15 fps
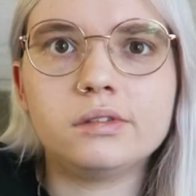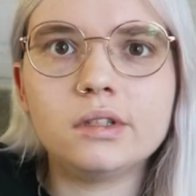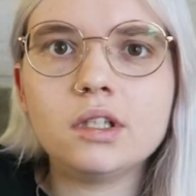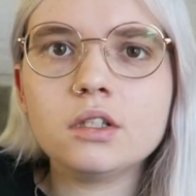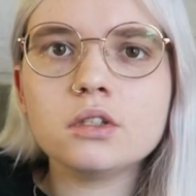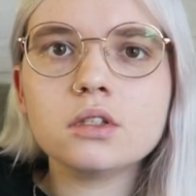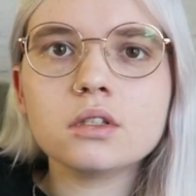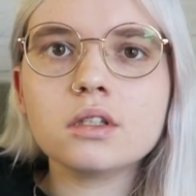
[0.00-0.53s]
thing
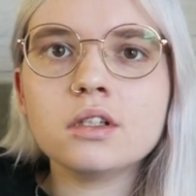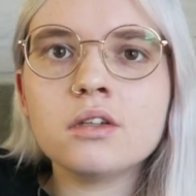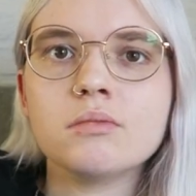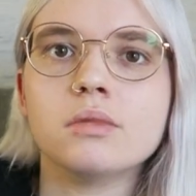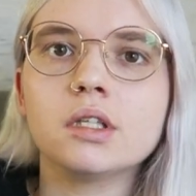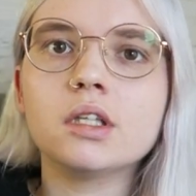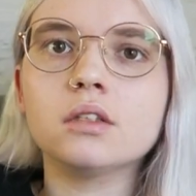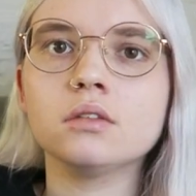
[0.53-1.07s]
is just in the
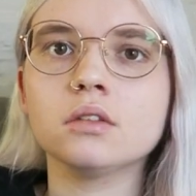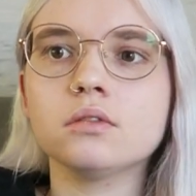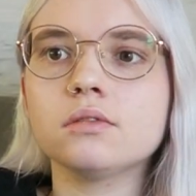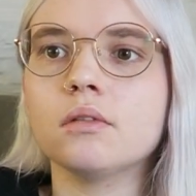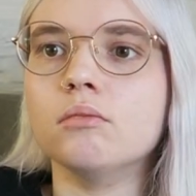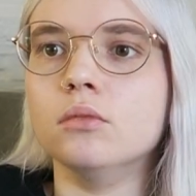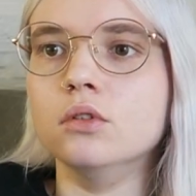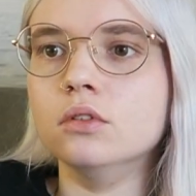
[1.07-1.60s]
beginning of
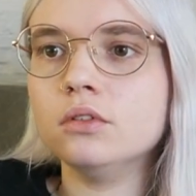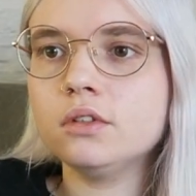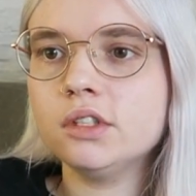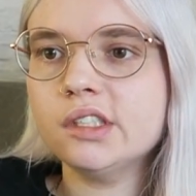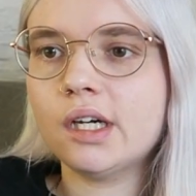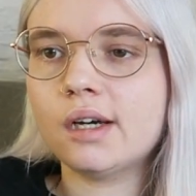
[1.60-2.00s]
the movie,